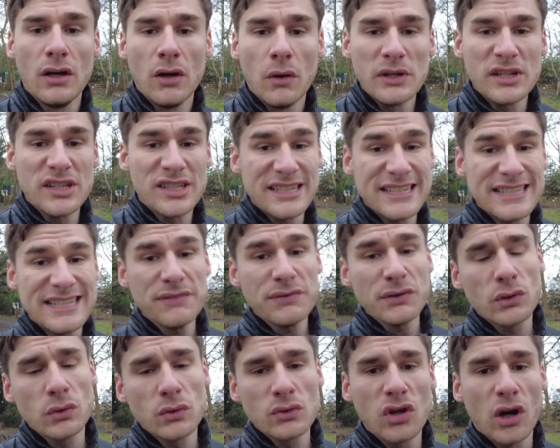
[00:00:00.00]
which is a
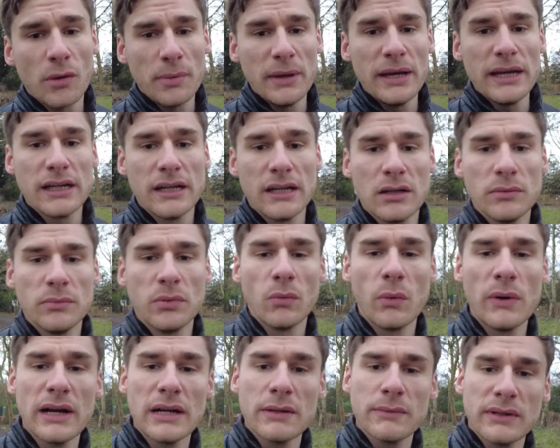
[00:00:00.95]
difficult topic, but
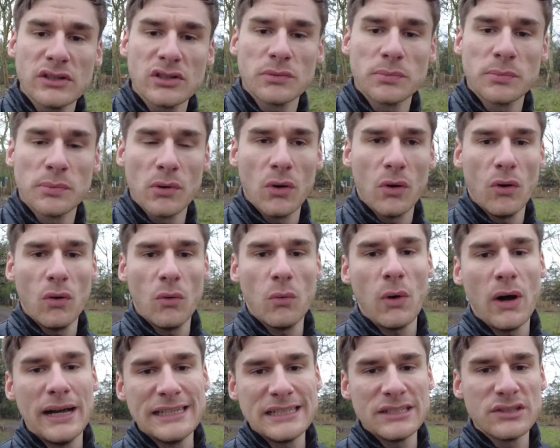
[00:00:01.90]
we're going to explore
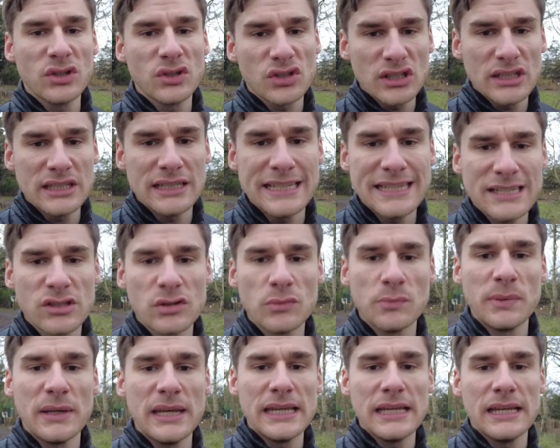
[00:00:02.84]
why it doesn't need to
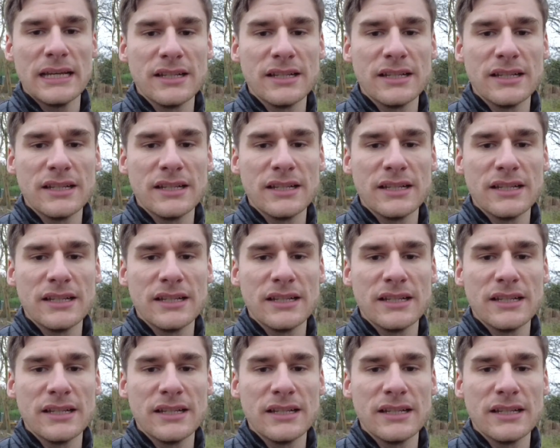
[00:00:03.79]
be